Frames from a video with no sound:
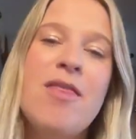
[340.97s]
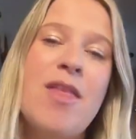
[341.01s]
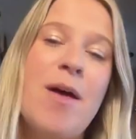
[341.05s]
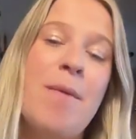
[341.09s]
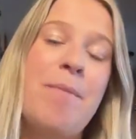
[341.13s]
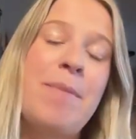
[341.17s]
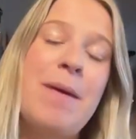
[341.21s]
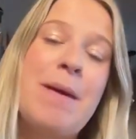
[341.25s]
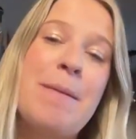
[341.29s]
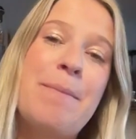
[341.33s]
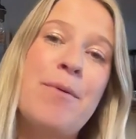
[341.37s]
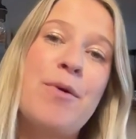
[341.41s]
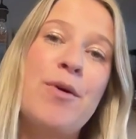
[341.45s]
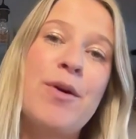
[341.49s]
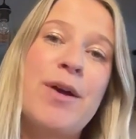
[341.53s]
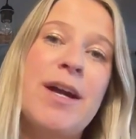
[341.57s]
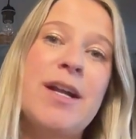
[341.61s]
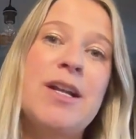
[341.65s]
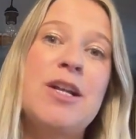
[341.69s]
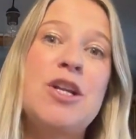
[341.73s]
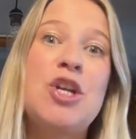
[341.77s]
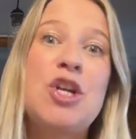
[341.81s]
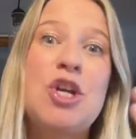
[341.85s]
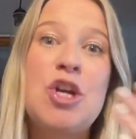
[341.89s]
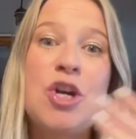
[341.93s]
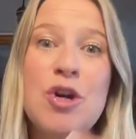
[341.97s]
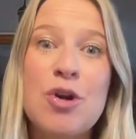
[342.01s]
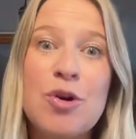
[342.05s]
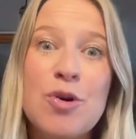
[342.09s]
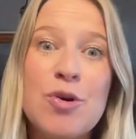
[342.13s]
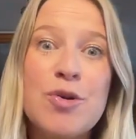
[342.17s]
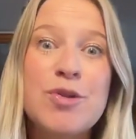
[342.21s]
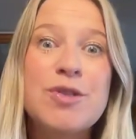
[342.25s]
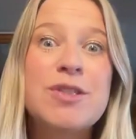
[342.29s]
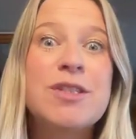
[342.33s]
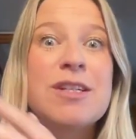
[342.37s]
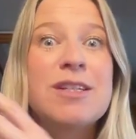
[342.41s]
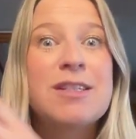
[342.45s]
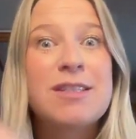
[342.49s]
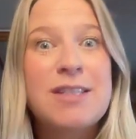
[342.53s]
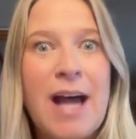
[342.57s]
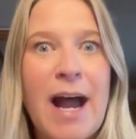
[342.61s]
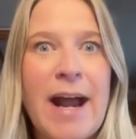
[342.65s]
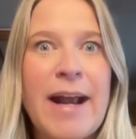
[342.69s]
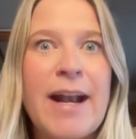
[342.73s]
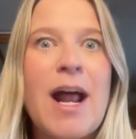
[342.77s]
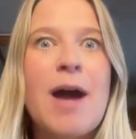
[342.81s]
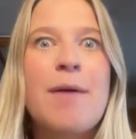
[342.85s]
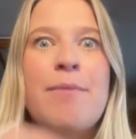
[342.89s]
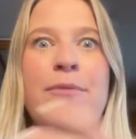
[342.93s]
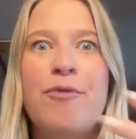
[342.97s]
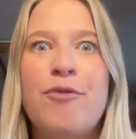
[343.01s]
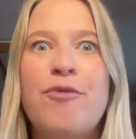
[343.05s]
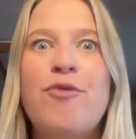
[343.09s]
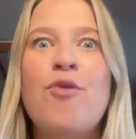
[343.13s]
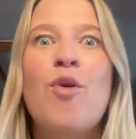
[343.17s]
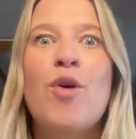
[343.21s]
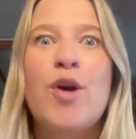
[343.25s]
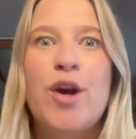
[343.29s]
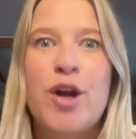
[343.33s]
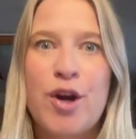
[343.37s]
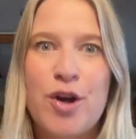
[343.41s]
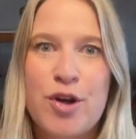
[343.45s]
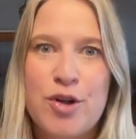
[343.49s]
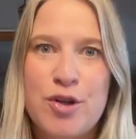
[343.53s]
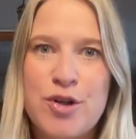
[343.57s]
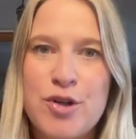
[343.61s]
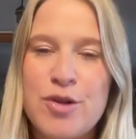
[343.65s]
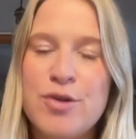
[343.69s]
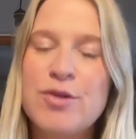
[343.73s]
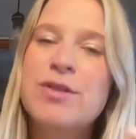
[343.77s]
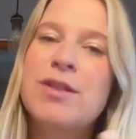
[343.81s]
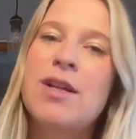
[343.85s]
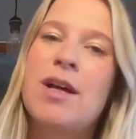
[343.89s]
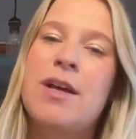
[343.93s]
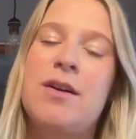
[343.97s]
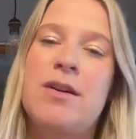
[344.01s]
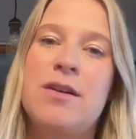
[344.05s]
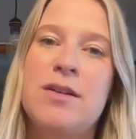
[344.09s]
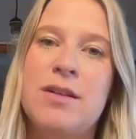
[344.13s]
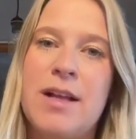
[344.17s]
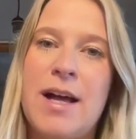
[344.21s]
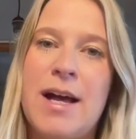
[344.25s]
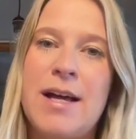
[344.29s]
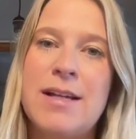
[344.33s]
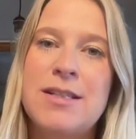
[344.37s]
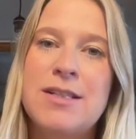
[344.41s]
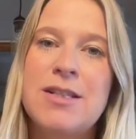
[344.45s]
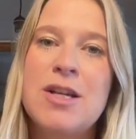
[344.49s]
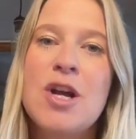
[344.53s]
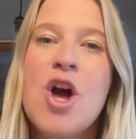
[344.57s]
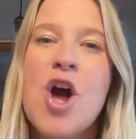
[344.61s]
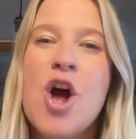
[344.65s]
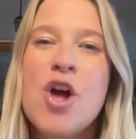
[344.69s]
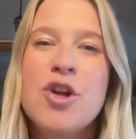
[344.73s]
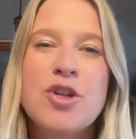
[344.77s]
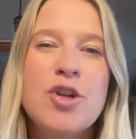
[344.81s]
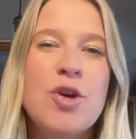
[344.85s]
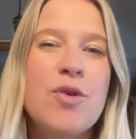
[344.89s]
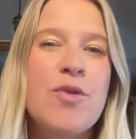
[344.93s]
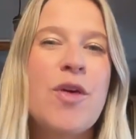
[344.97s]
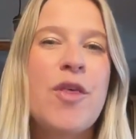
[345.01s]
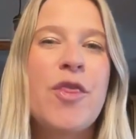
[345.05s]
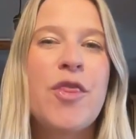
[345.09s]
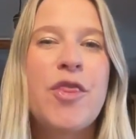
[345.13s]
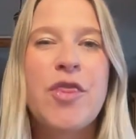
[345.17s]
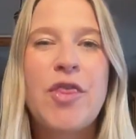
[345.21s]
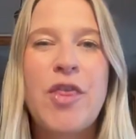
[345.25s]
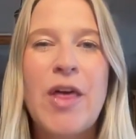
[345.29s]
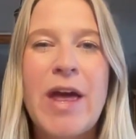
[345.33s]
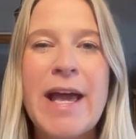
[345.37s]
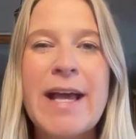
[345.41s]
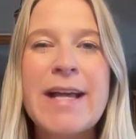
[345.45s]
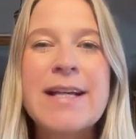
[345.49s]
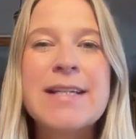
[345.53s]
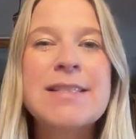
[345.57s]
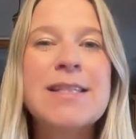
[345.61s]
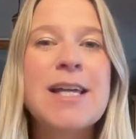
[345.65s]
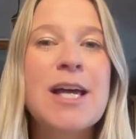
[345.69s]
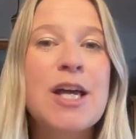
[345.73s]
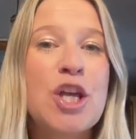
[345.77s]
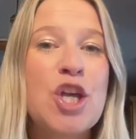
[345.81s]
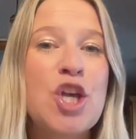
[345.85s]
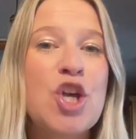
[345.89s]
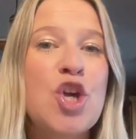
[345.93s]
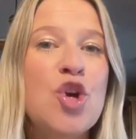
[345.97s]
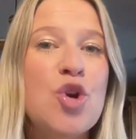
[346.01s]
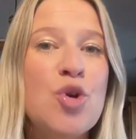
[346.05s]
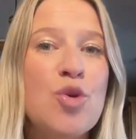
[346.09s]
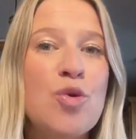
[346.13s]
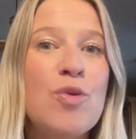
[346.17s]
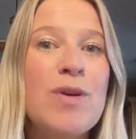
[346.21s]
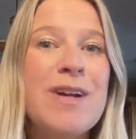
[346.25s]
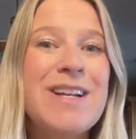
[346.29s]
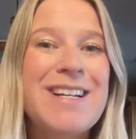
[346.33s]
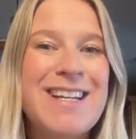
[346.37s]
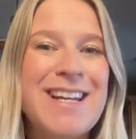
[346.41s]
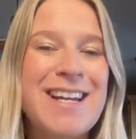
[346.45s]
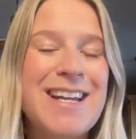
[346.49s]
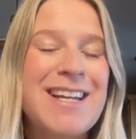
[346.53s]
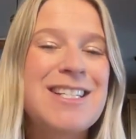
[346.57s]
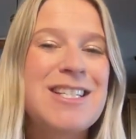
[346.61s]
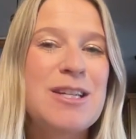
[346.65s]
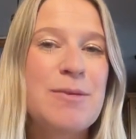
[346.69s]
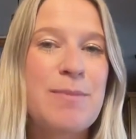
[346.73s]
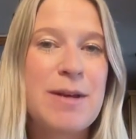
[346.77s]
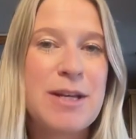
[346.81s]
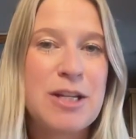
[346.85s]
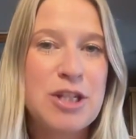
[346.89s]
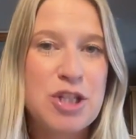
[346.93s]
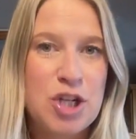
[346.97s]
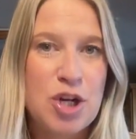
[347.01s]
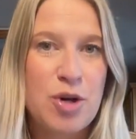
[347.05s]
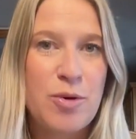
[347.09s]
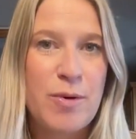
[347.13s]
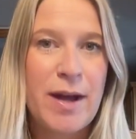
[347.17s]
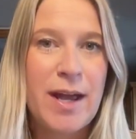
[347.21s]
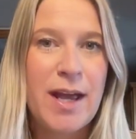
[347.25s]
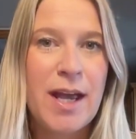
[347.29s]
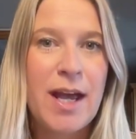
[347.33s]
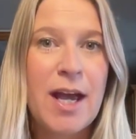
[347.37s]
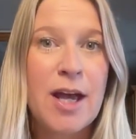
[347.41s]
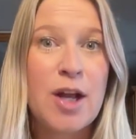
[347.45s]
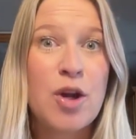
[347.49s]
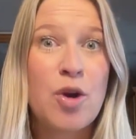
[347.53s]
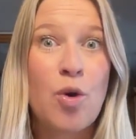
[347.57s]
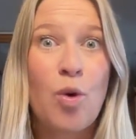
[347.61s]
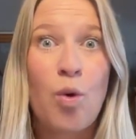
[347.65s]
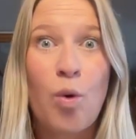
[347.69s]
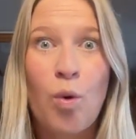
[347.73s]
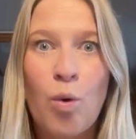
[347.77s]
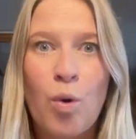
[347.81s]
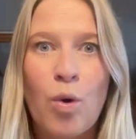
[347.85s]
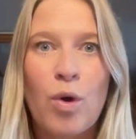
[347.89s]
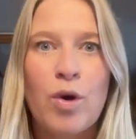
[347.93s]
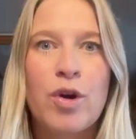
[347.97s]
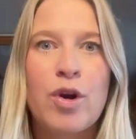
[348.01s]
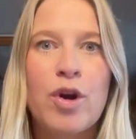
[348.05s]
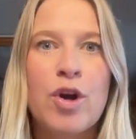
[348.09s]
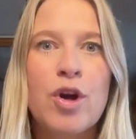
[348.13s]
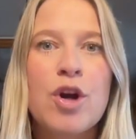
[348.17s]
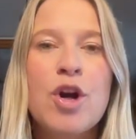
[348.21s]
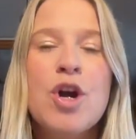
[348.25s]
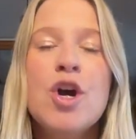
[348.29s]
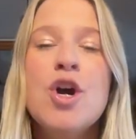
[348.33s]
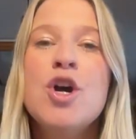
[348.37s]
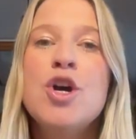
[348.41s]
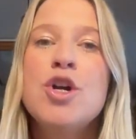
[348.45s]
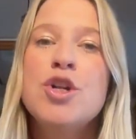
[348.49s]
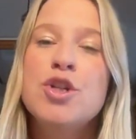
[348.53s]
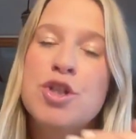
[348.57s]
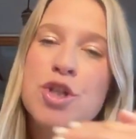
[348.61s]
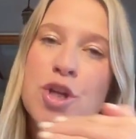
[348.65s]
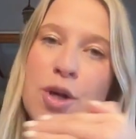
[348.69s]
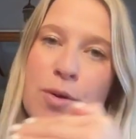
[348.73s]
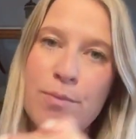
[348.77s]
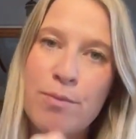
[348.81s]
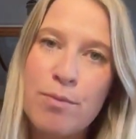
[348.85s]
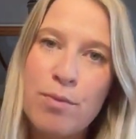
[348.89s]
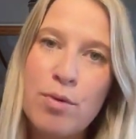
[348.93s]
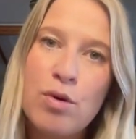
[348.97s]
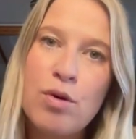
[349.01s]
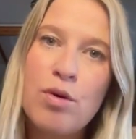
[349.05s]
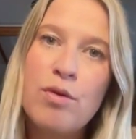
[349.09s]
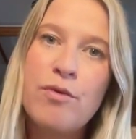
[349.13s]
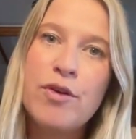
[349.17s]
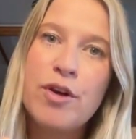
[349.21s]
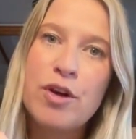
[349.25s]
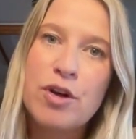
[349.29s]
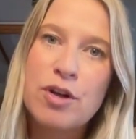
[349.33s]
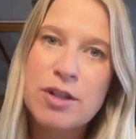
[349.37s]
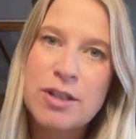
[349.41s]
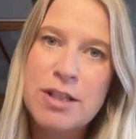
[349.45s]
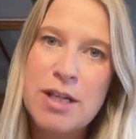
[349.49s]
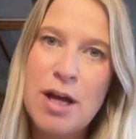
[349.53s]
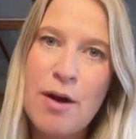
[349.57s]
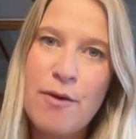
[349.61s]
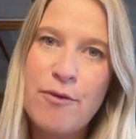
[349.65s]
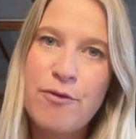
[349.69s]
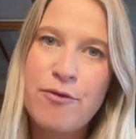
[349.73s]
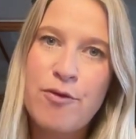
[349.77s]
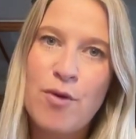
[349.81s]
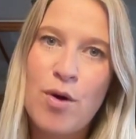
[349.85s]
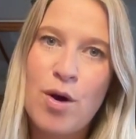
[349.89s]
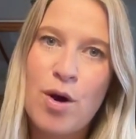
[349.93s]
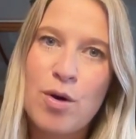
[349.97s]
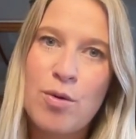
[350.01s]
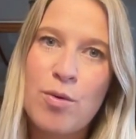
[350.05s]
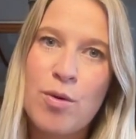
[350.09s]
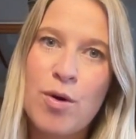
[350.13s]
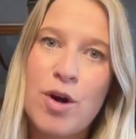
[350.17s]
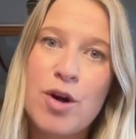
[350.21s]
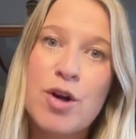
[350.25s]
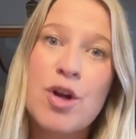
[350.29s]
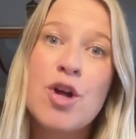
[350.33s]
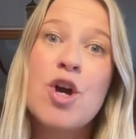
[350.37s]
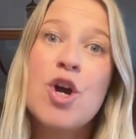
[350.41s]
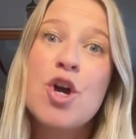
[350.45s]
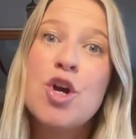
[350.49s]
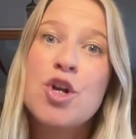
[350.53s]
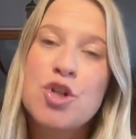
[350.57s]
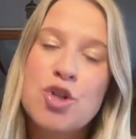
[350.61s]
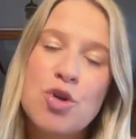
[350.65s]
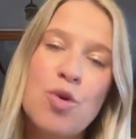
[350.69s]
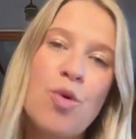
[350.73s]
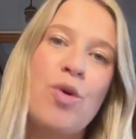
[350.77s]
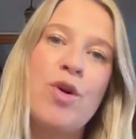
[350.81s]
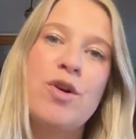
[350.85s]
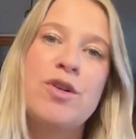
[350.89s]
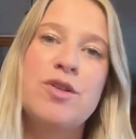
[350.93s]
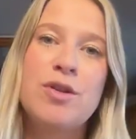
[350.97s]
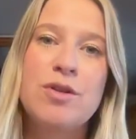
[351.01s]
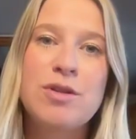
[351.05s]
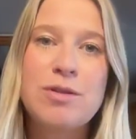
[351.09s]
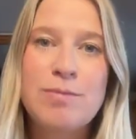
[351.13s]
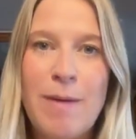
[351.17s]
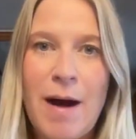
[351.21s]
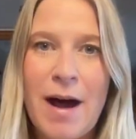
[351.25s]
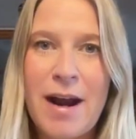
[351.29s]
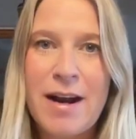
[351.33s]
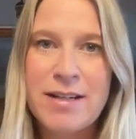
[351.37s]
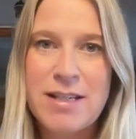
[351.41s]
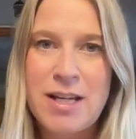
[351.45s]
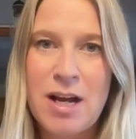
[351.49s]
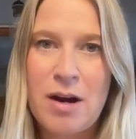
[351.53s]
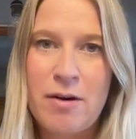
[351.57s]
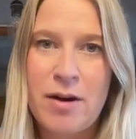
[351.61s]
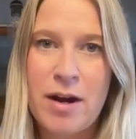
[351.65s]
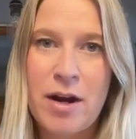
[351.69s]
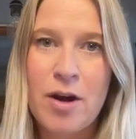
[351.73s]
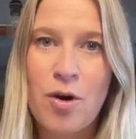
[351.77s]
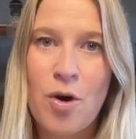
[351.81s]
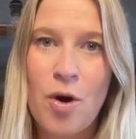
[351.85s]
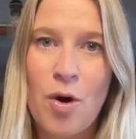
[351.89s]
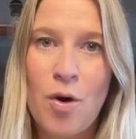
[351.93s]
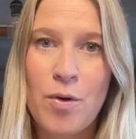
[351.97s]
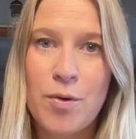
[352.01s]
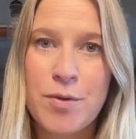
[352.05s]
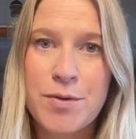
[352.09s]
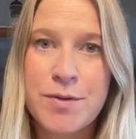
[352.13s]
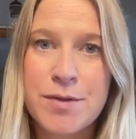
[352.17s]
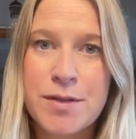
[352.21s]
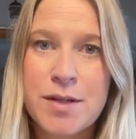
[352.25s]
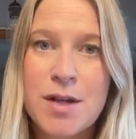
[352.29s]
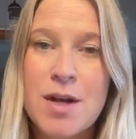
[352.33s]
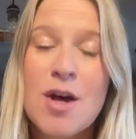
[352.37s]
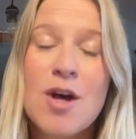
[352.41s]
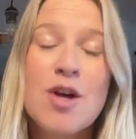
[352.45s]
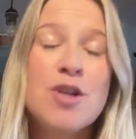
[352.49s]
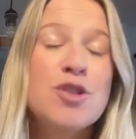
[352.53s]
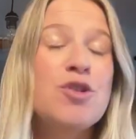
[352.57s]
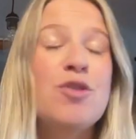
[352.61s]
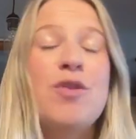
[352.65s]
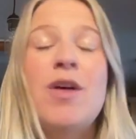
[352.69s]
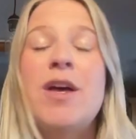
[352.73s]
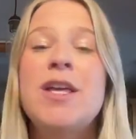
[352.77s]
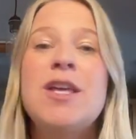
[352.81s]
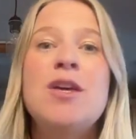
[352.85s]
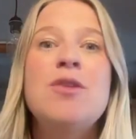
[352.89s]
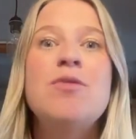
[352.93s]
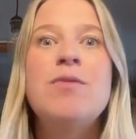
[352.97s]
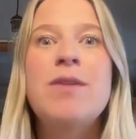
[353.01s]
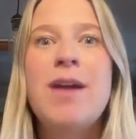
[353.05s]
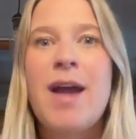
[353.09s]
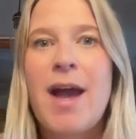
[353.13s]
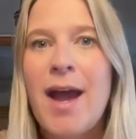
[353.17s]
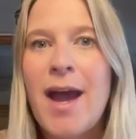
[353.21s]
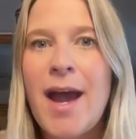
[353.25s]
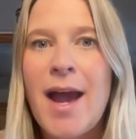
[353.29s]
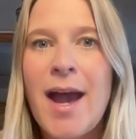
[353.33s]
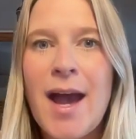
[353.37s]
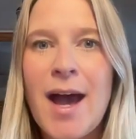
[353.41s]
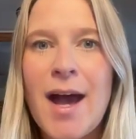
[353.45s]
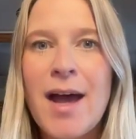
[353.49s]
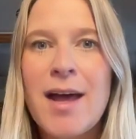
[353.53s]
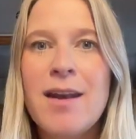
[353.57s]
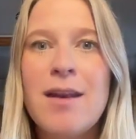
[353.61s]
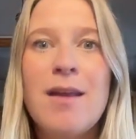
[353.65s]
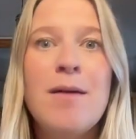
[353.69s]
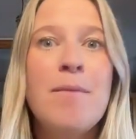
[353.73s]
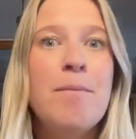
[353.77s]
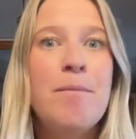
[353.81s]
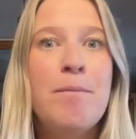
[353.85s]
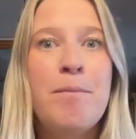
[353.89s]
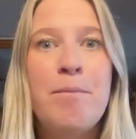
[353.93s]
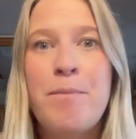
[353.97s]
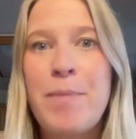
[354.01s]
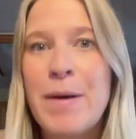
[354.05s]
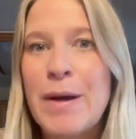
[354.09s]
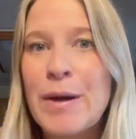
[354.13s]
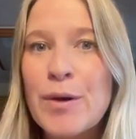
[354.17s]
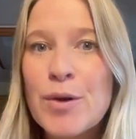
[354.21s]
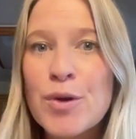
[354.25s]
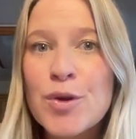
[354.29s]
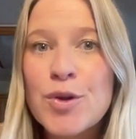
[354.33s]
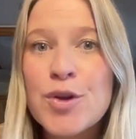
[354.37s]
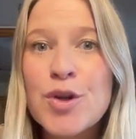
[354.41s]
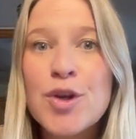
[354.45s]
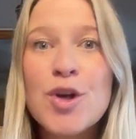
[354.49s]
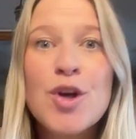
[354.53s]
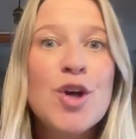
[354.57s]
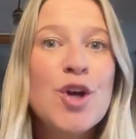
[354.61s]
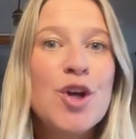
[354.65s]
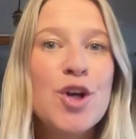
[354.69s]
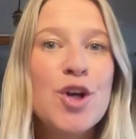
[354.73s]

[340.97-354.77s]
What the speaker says: that people can use to sign up for your newsletter list. So the things that you need to be doing in order to move yourself forward towards those monetary goals so that you can build